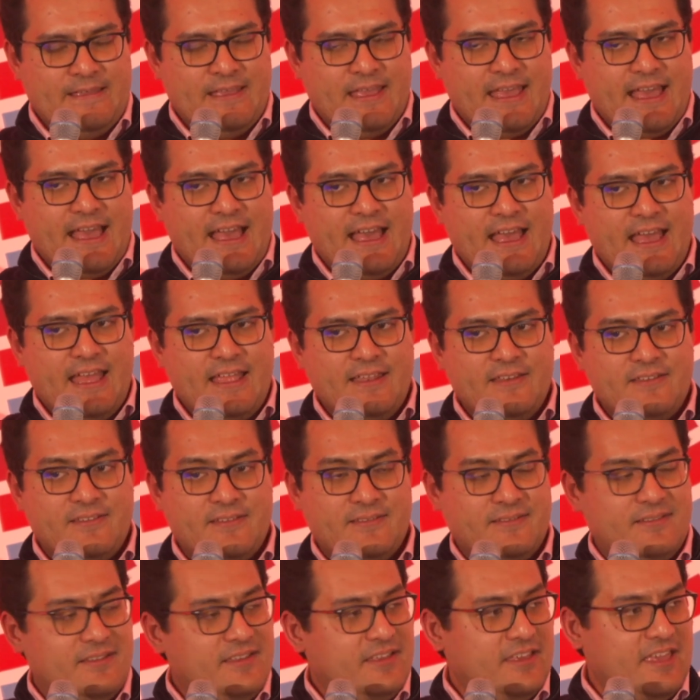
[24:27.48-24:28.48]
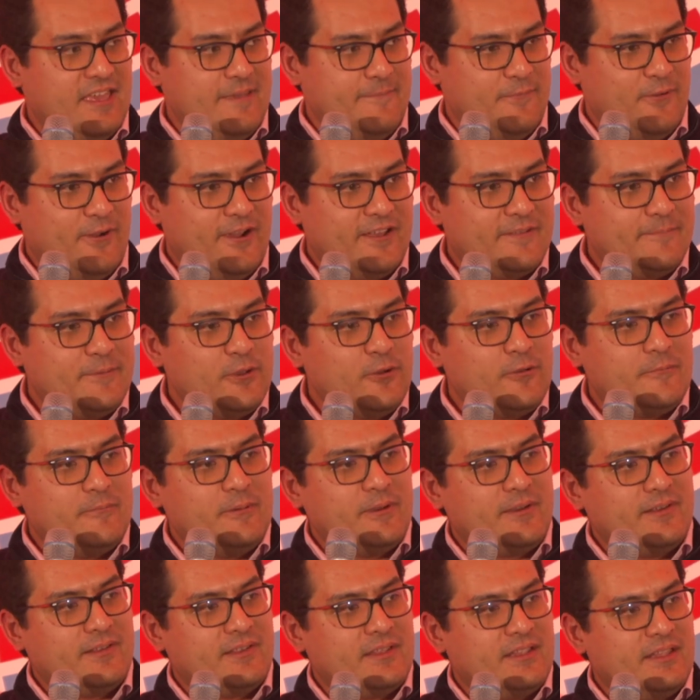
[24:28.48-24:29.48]
And keep your eyes peeled,
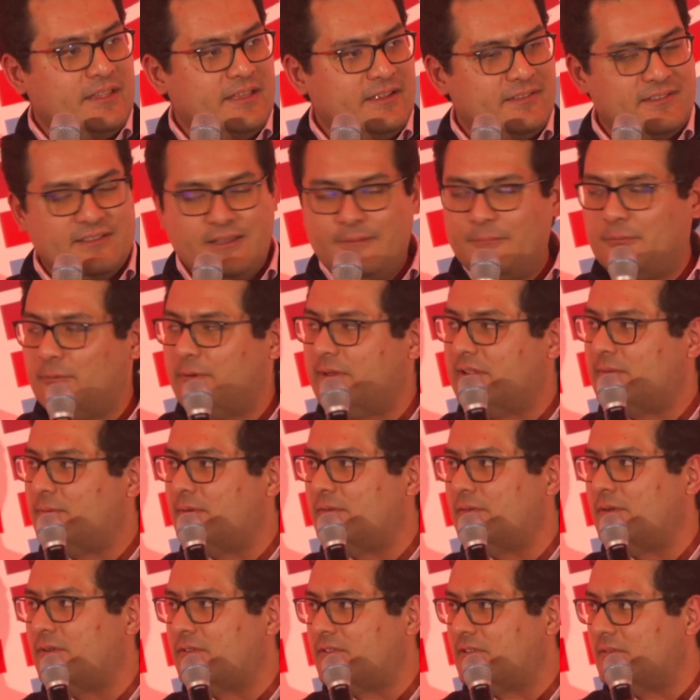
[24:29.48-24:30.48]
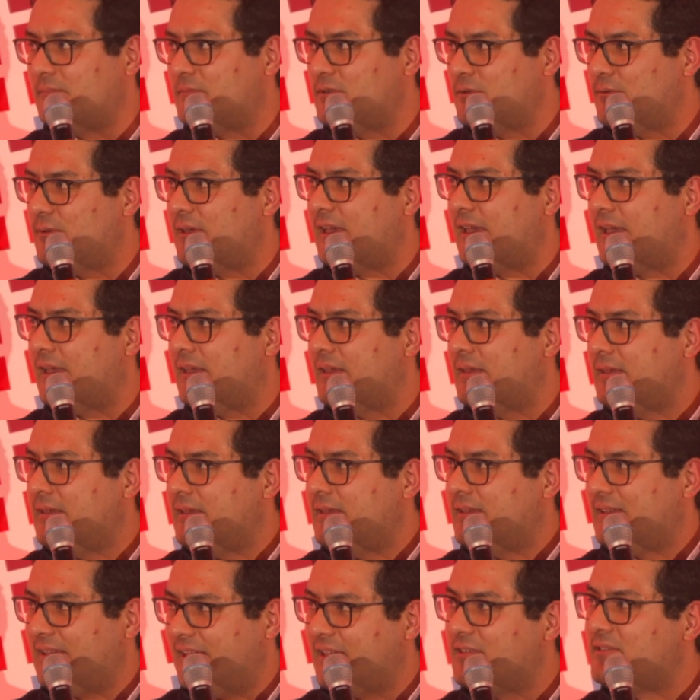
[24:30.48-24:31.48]
because in the next couple of weeks, we've got some UK
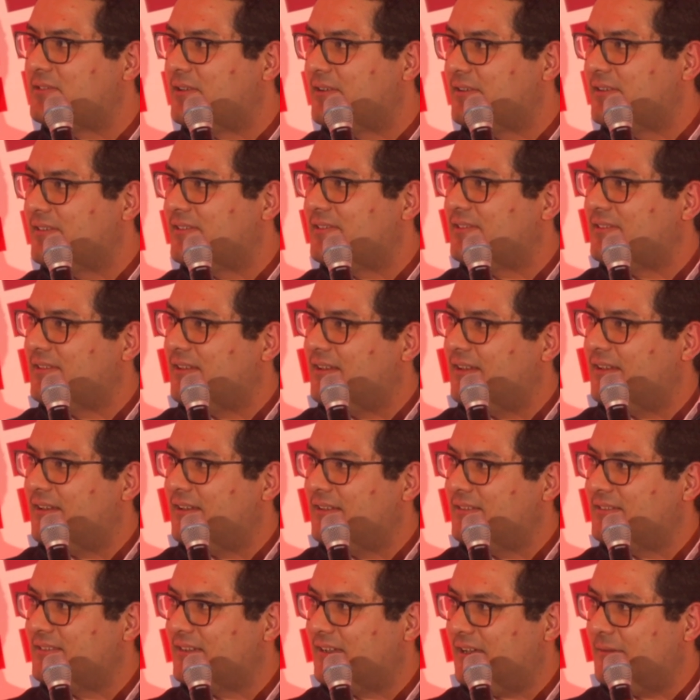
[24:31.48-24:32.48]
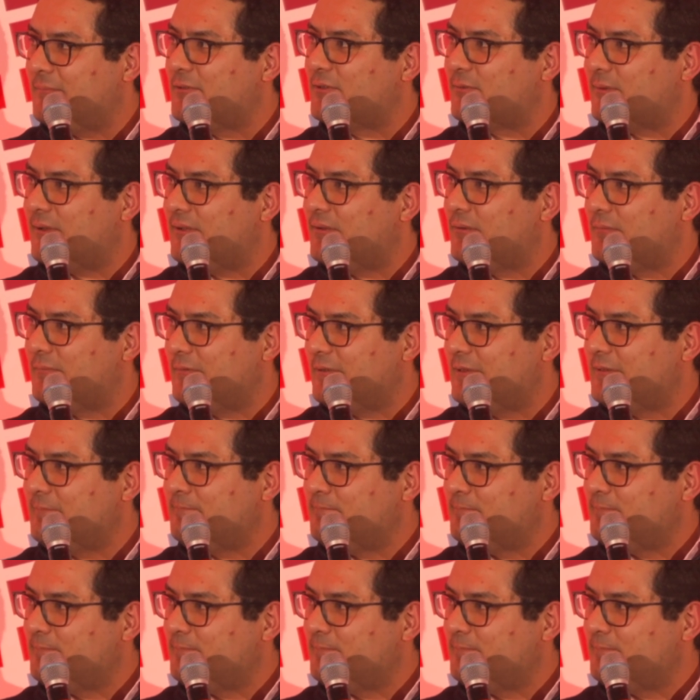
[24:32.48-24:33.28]
case studies to come as well, hopefully.